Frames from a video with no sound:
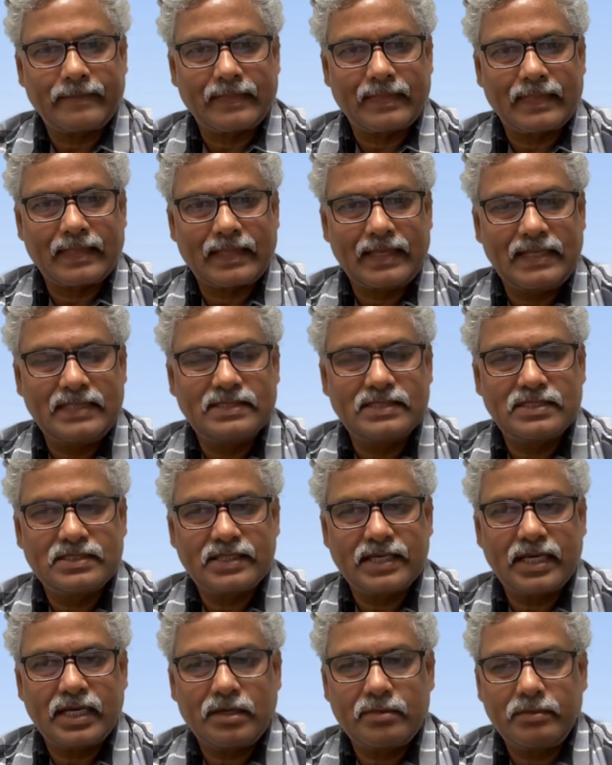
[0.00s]
each
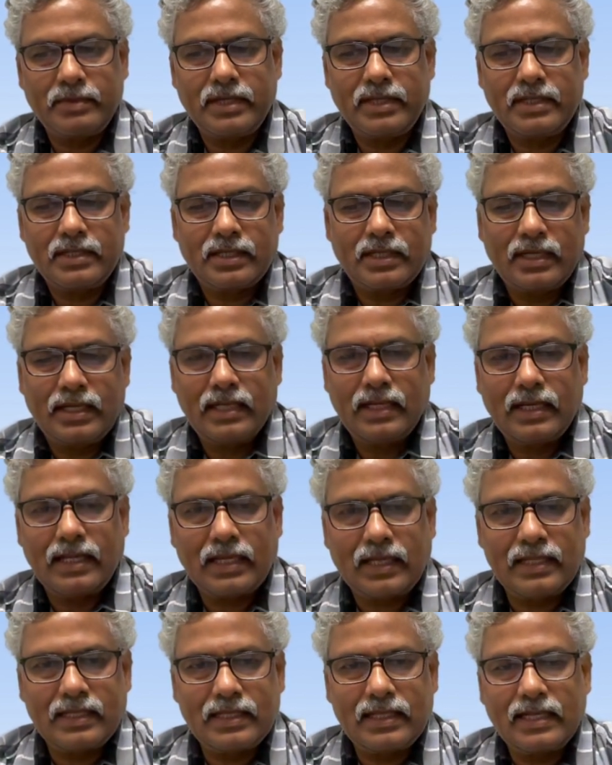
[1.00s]
statement,
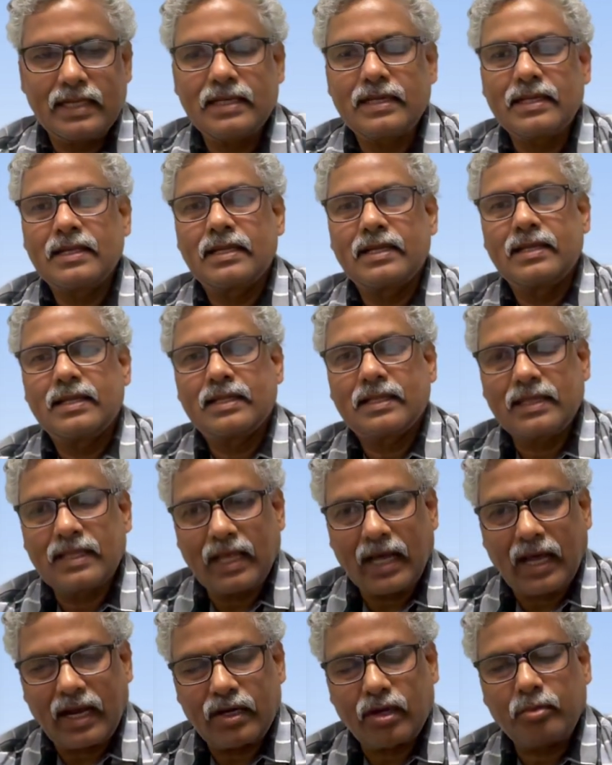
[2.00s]
and then
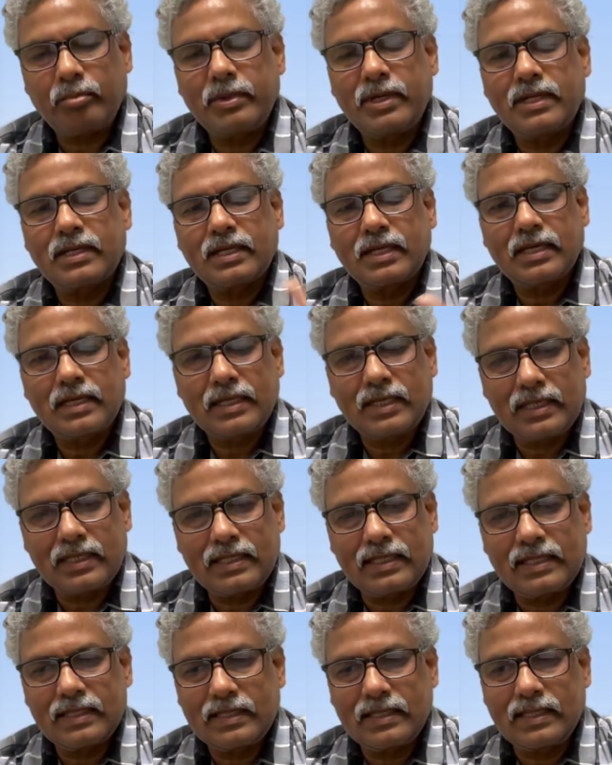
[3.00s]
automatically
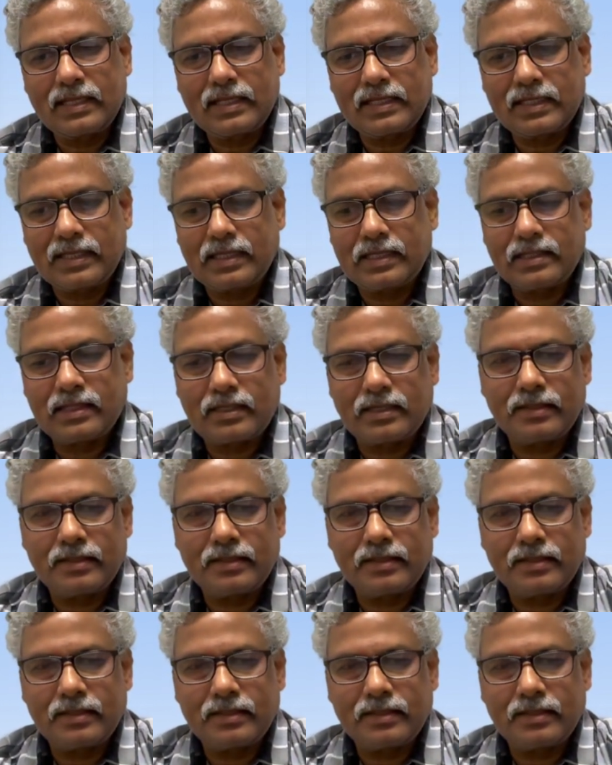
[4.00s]
that get